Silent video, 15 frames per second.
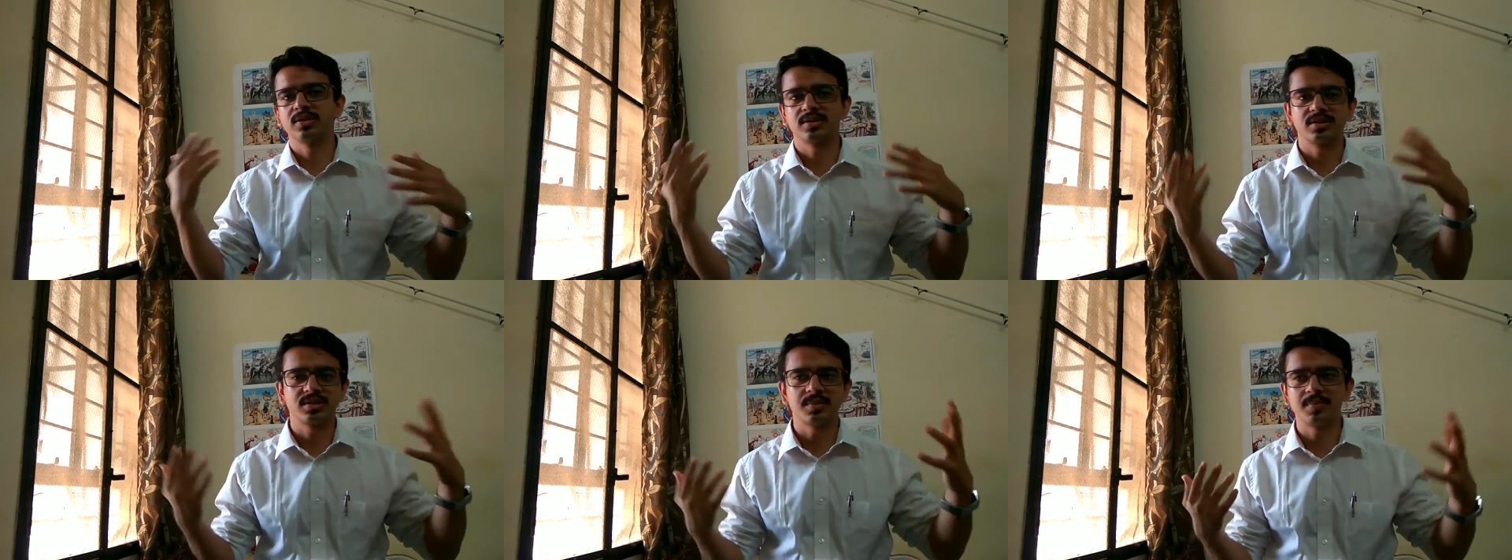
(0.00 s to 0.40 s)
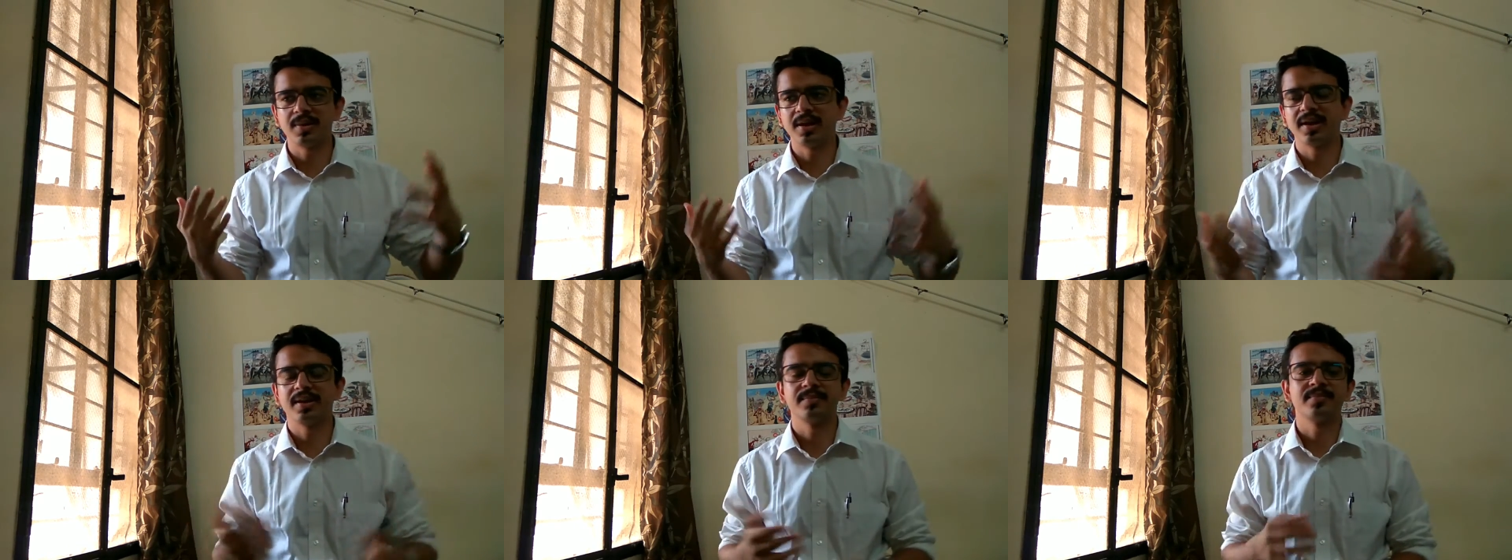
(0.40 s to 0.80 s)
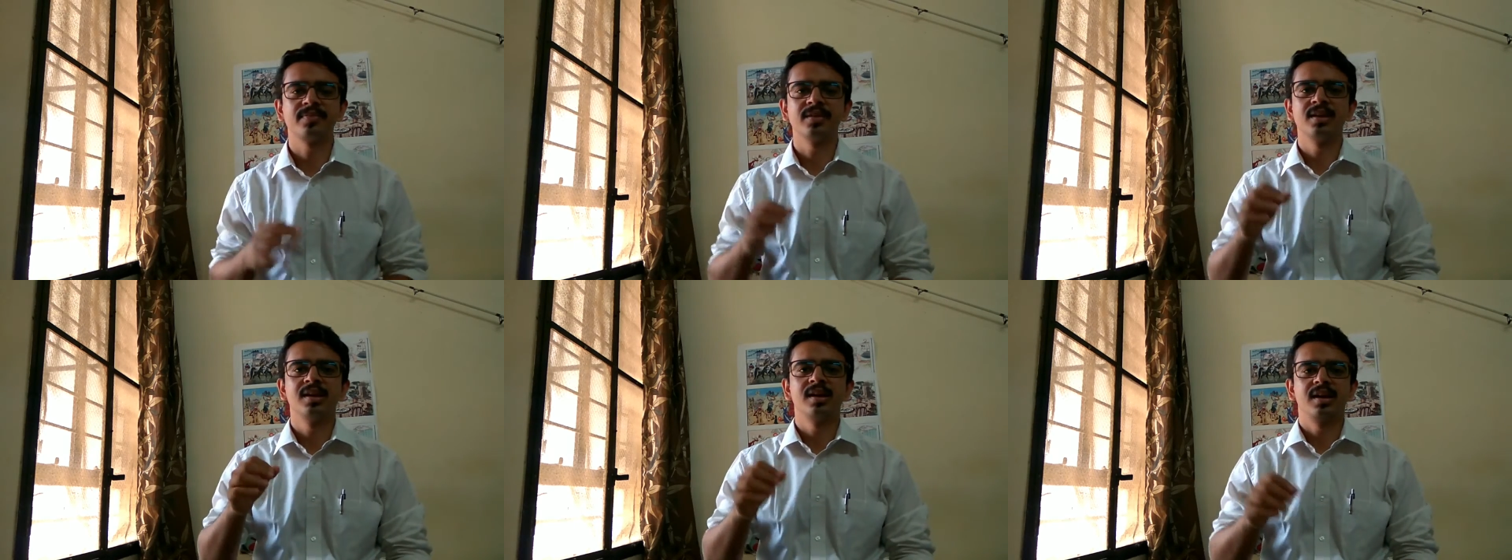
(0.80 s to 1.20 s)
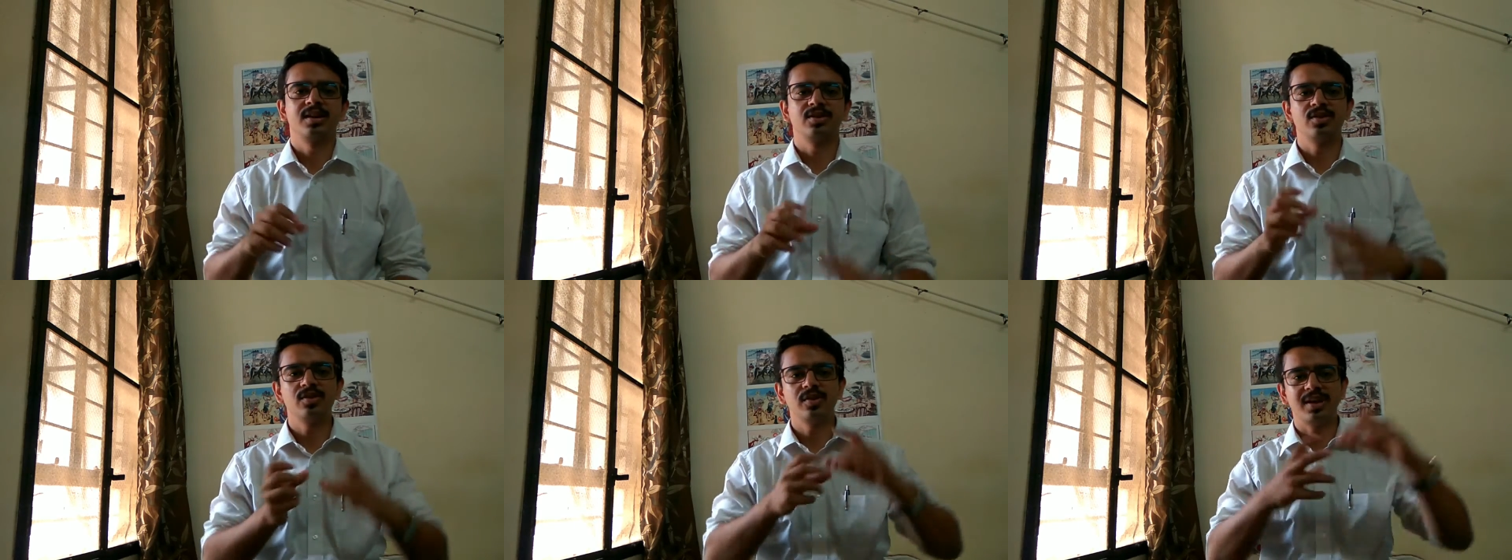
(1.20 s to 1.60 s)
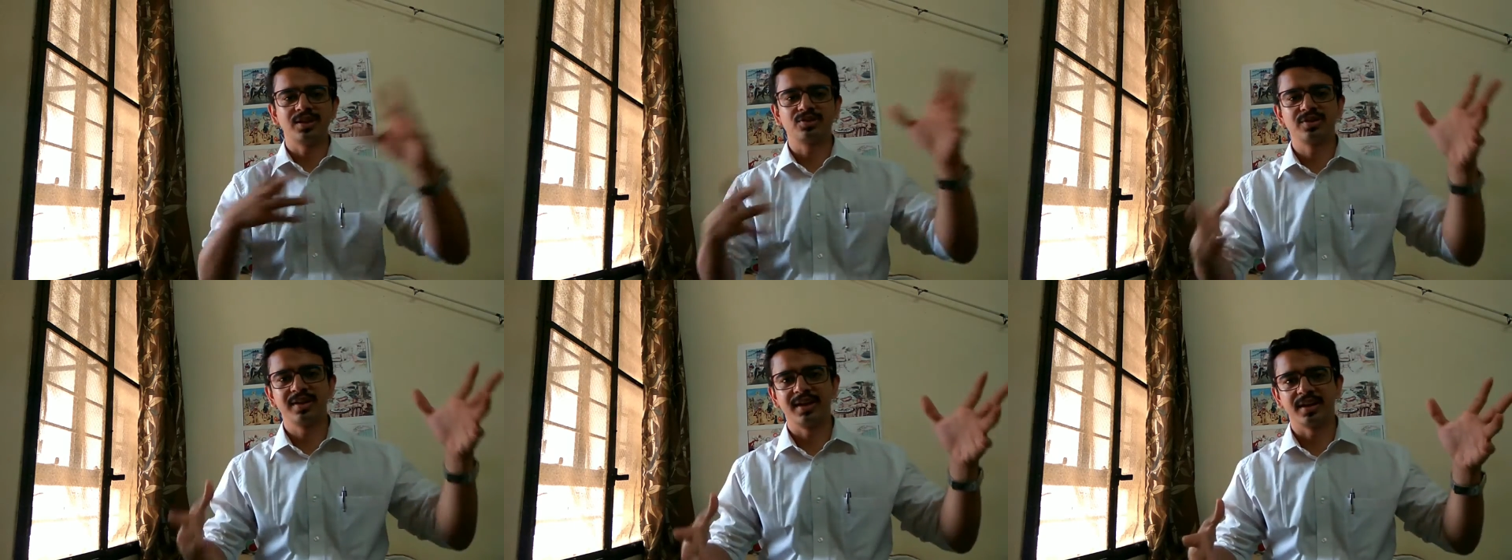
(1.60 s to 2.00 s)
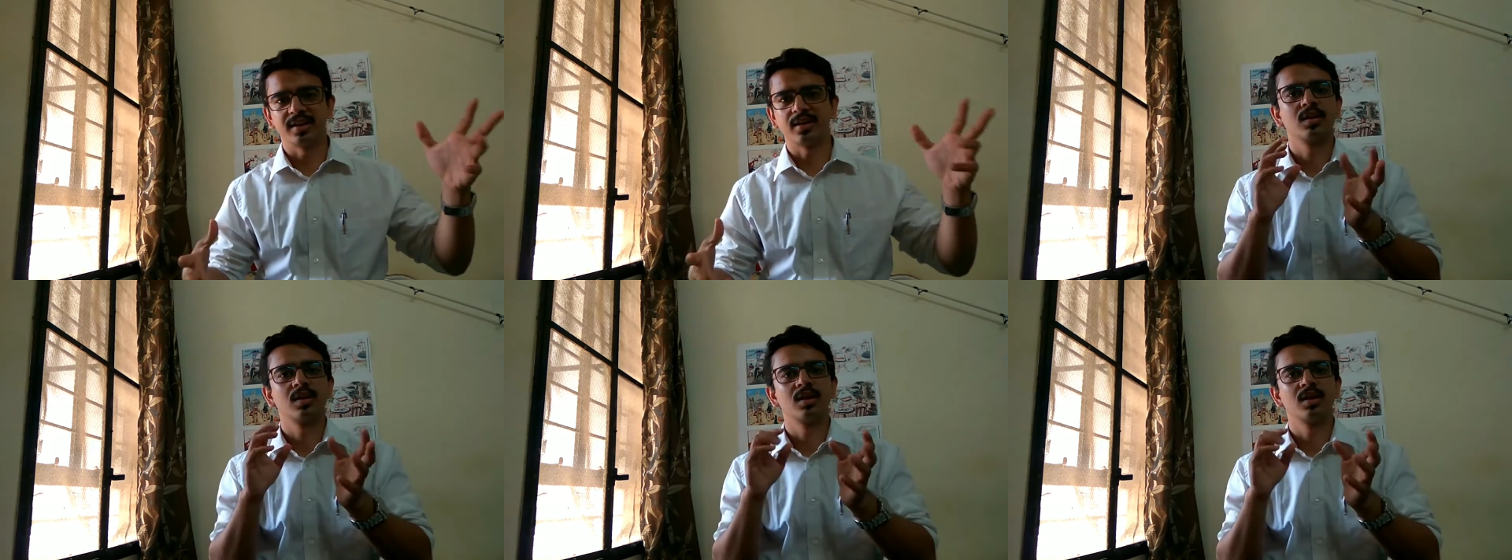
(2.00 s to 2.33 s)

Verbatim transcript: does it supply, and isolate it.